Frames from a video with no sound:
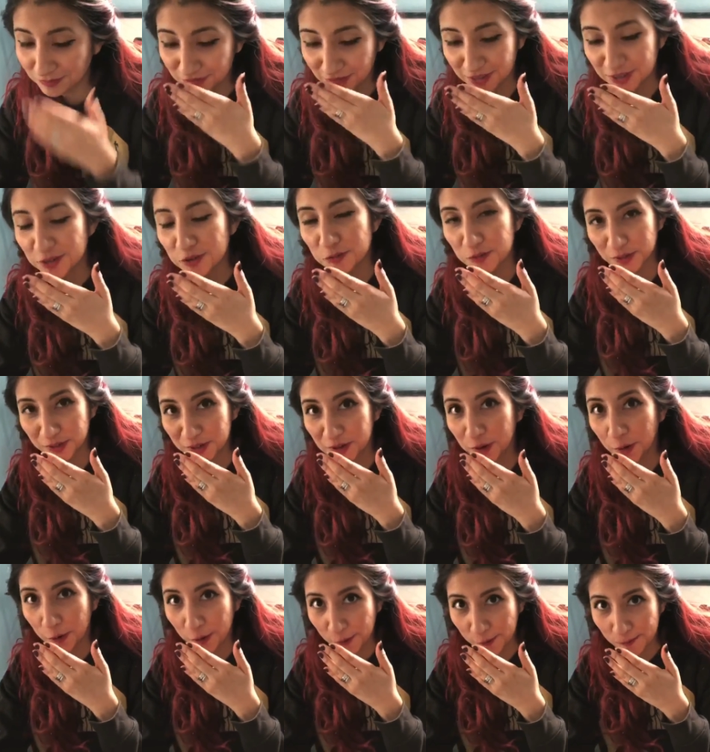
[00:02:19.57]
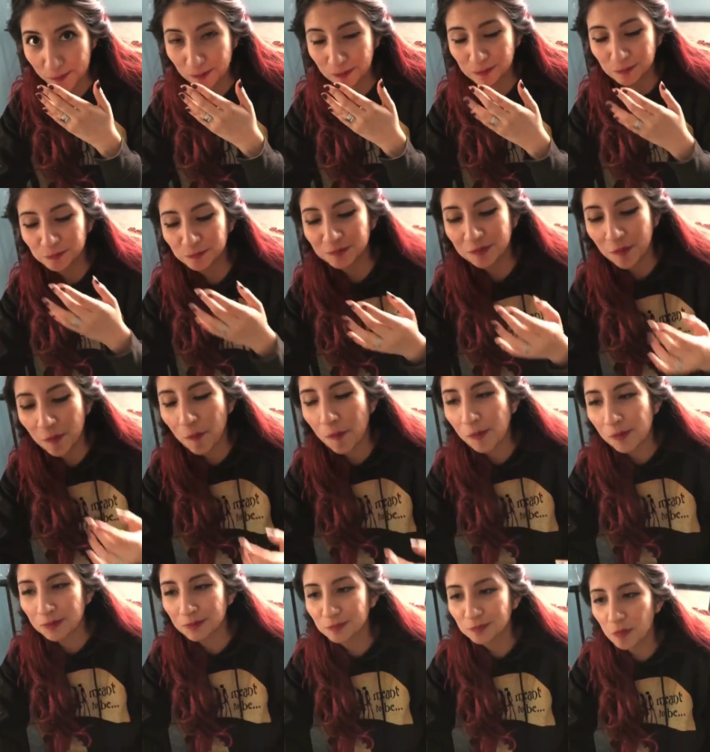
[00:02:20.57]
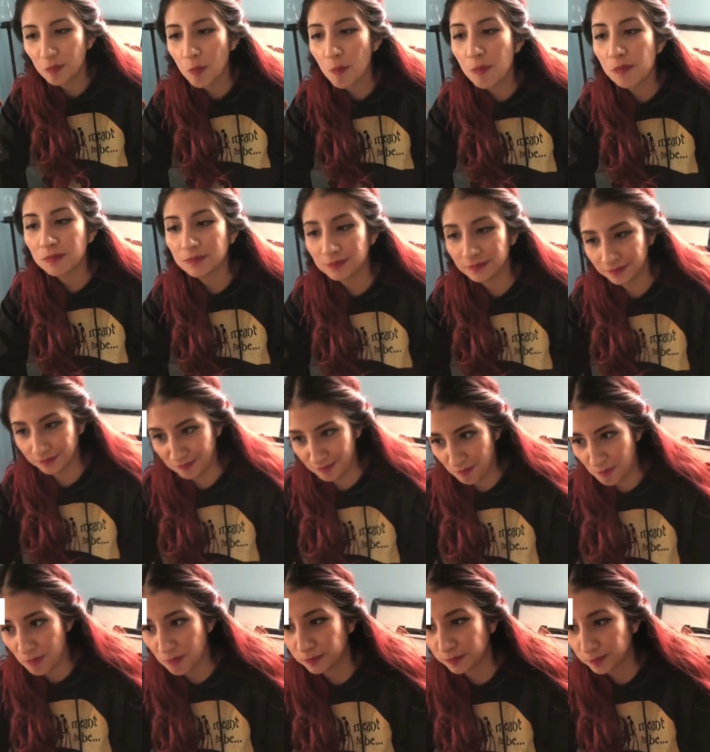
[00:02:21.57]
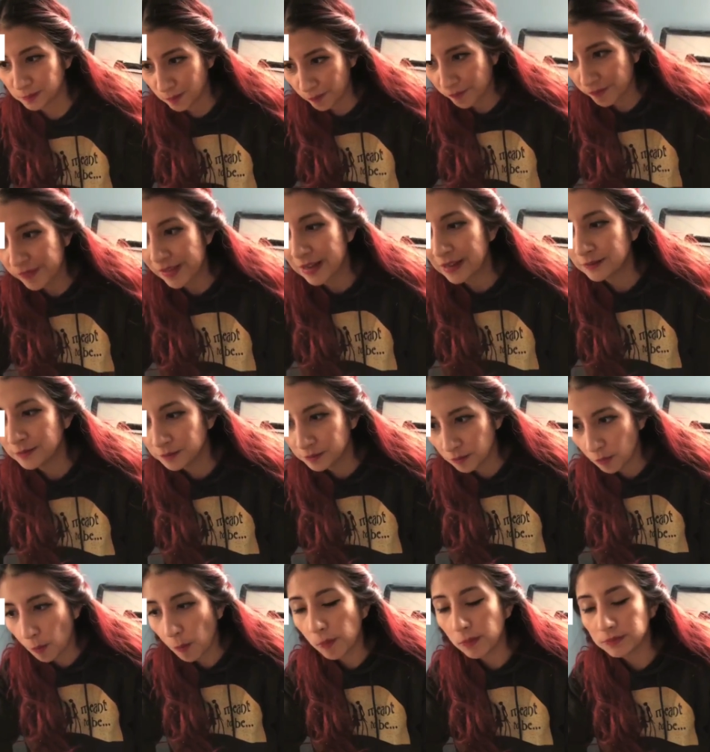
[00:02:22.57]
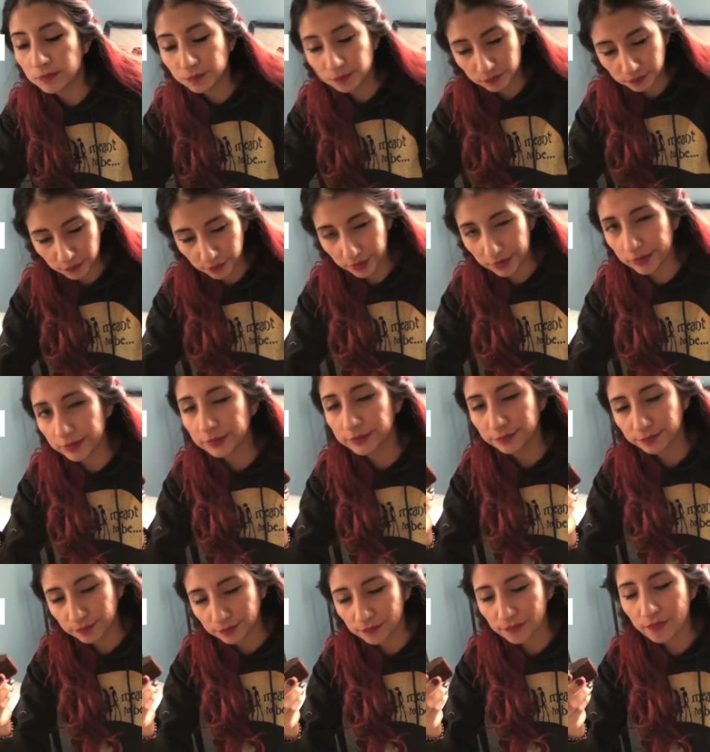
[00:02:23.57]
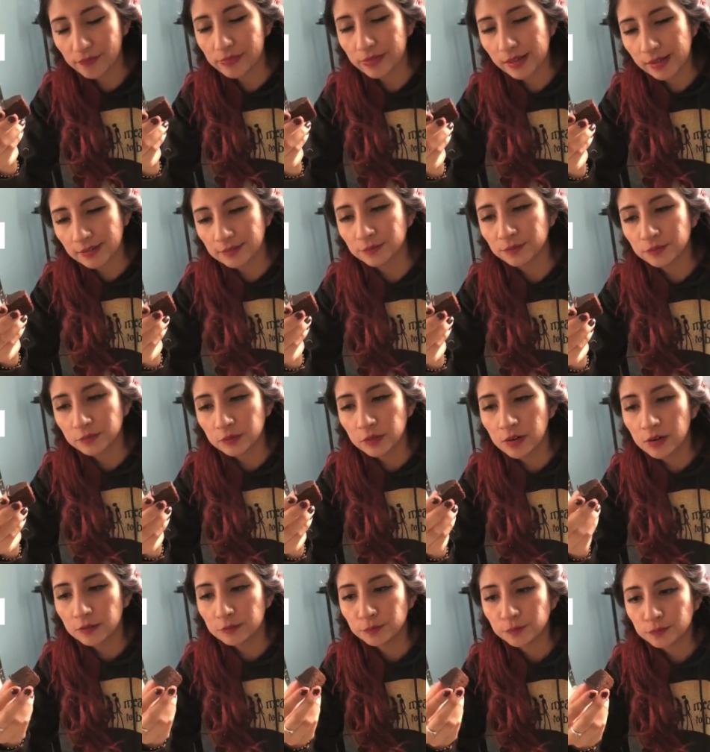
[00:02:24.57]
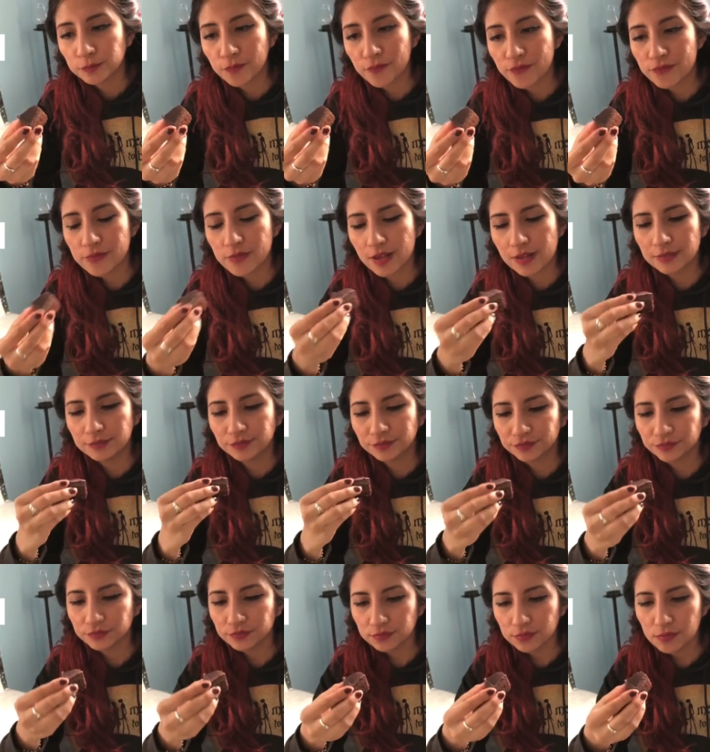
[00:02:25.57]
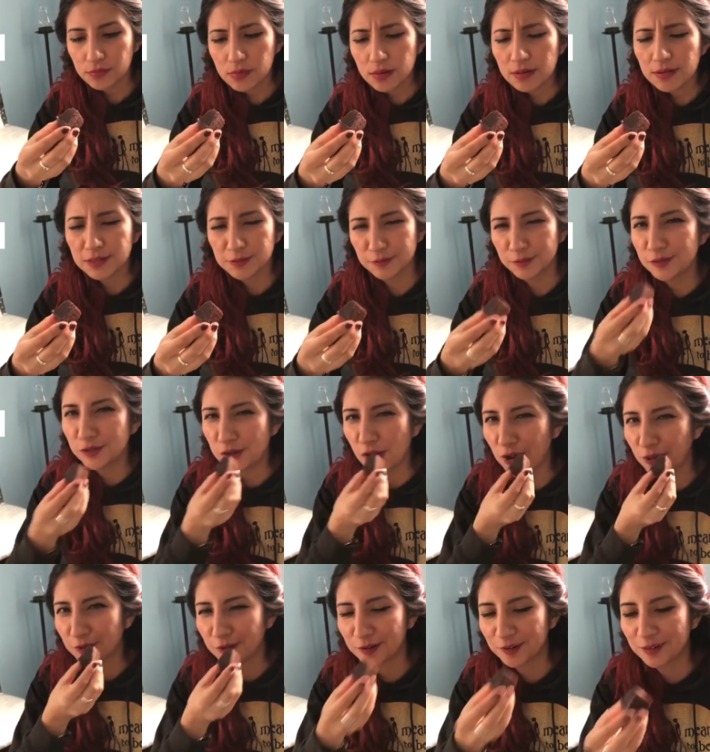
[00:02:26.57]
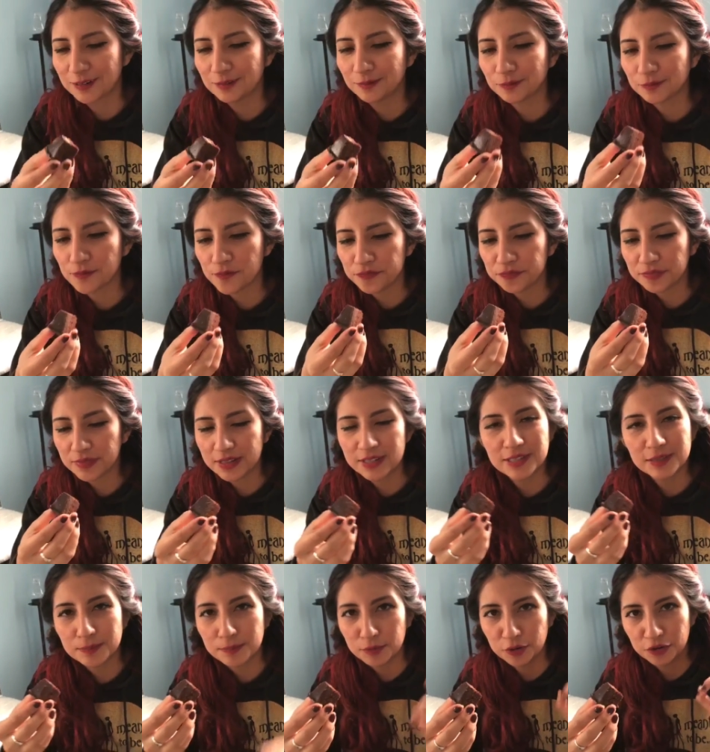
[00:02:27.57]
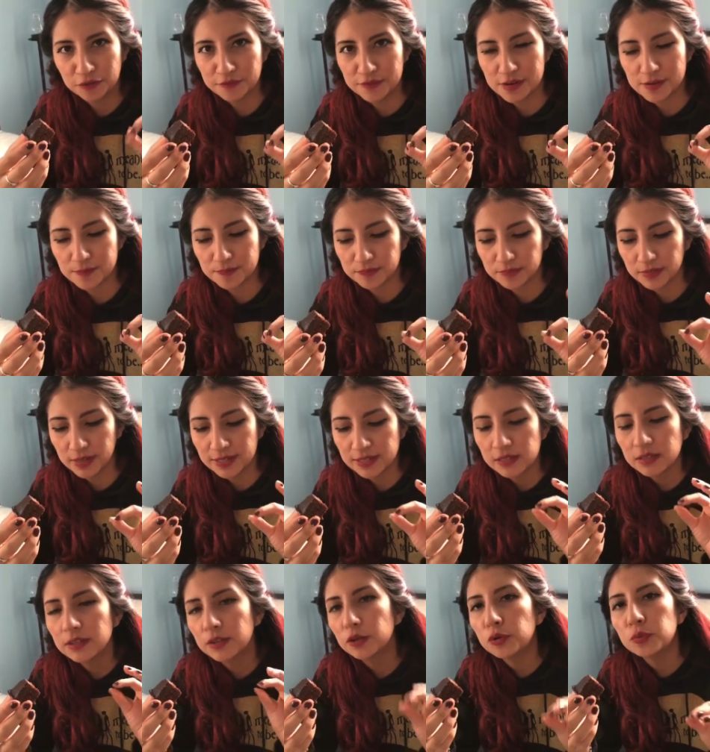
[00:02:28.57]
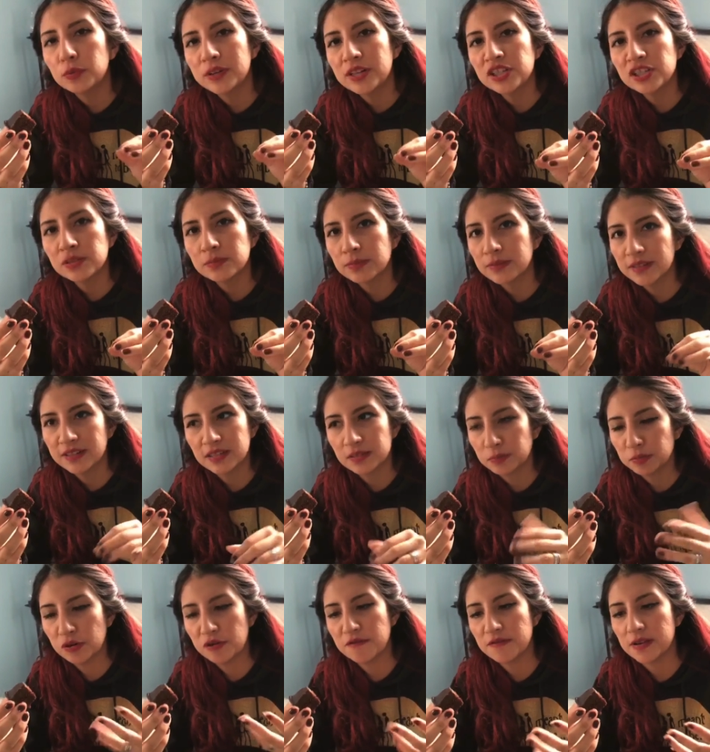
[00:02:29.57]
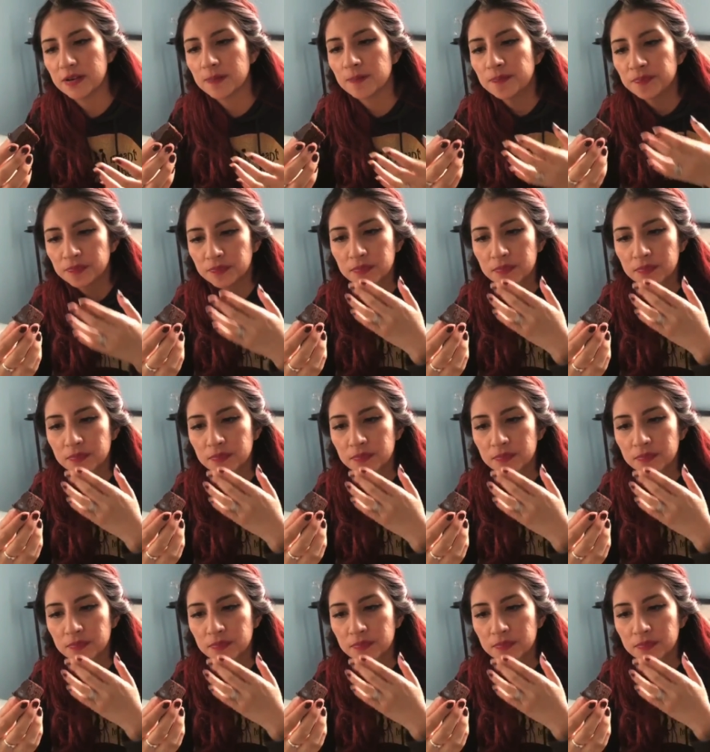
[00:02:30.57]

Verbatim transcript: This is really good. Really? Mm -hmm. for real? Yes. Take another bite. It's very chocolatey. It's perfect. It's a little rich, but it's perfect.